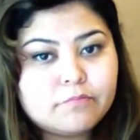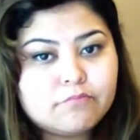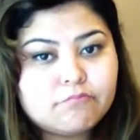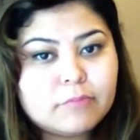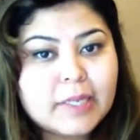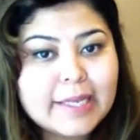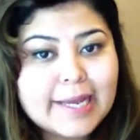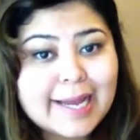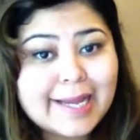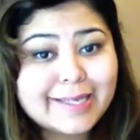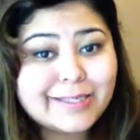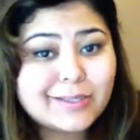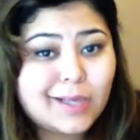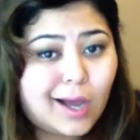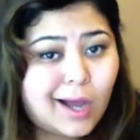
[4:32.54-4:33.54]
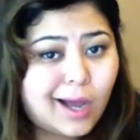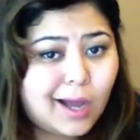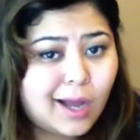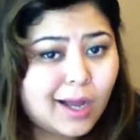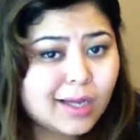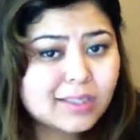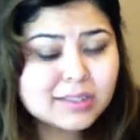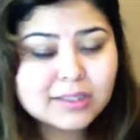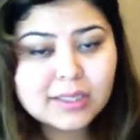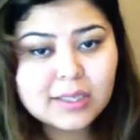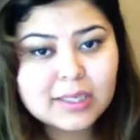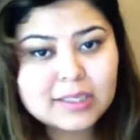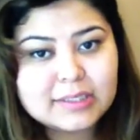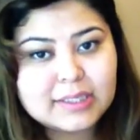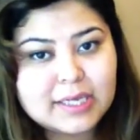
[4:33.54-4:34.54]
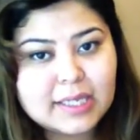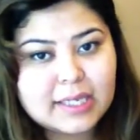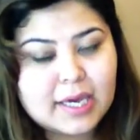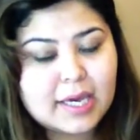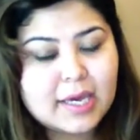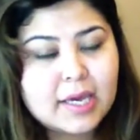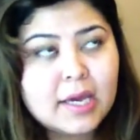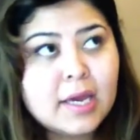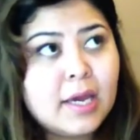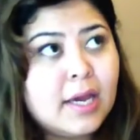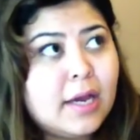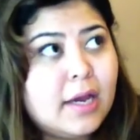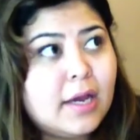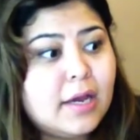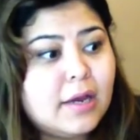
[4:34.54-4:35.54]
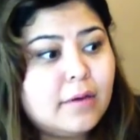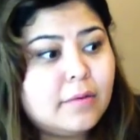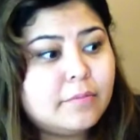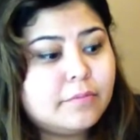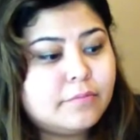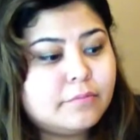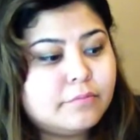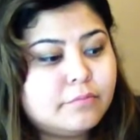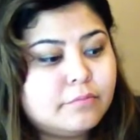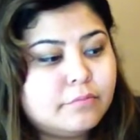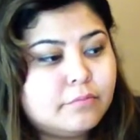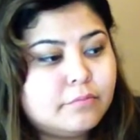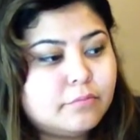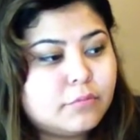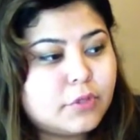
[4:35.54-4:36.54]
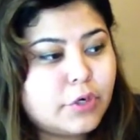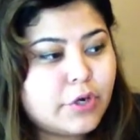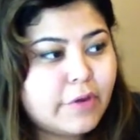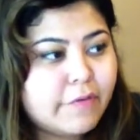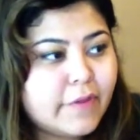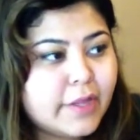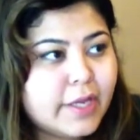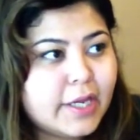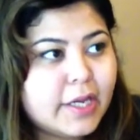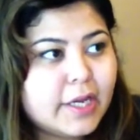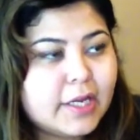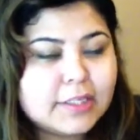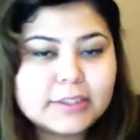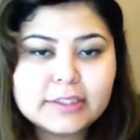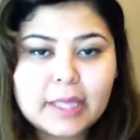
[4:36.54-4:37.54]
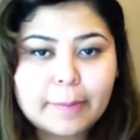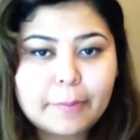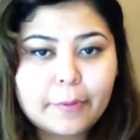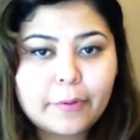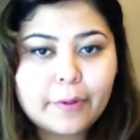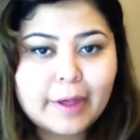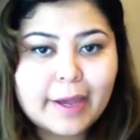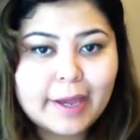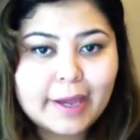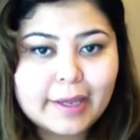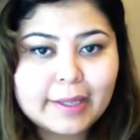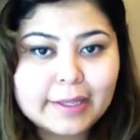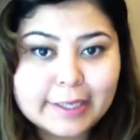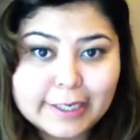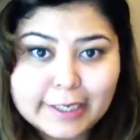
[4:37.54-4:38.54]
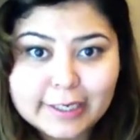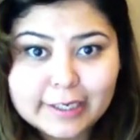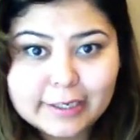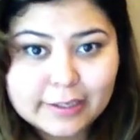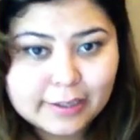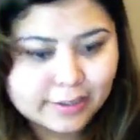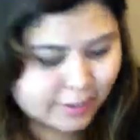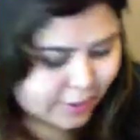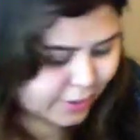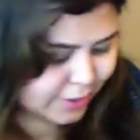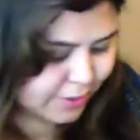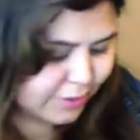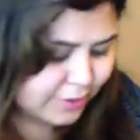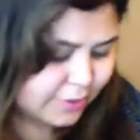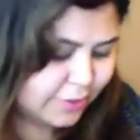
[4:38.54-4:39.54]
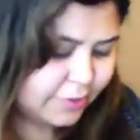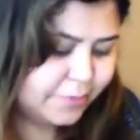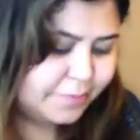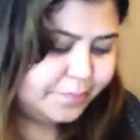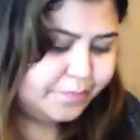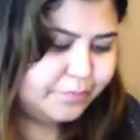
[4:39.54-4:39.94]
Knee-high socks and things like that. They're definitely a staple, I think. So